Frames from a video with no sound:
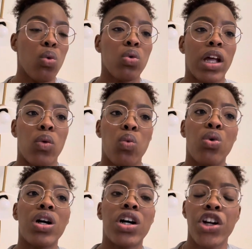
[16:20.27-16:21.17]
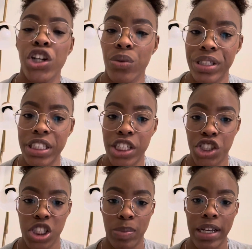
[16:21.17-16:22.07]
like what are your
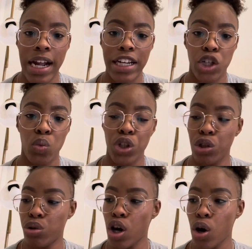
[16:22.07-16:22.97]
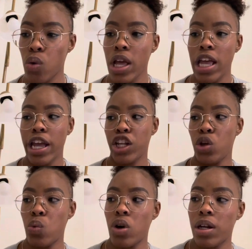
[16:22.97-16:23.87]
intentions behind it when you go and you
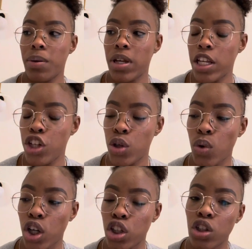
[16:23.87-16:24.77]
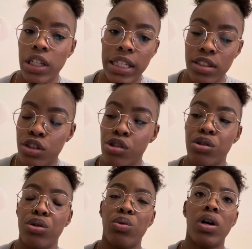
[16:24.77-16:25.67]
want to and you are looking
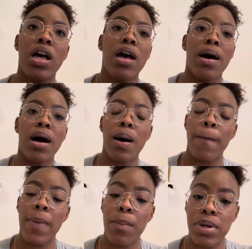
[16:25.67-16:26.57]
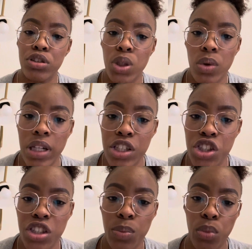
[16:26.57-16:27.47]
to um, build a
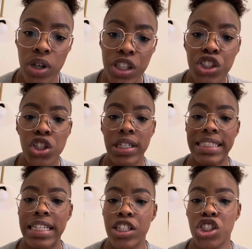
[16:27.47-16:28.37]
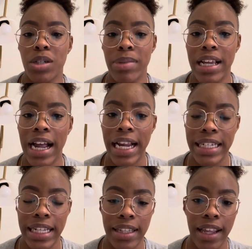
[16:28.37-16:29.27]
relationship what is your intention behind
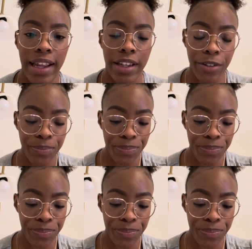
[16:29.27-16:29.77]
it like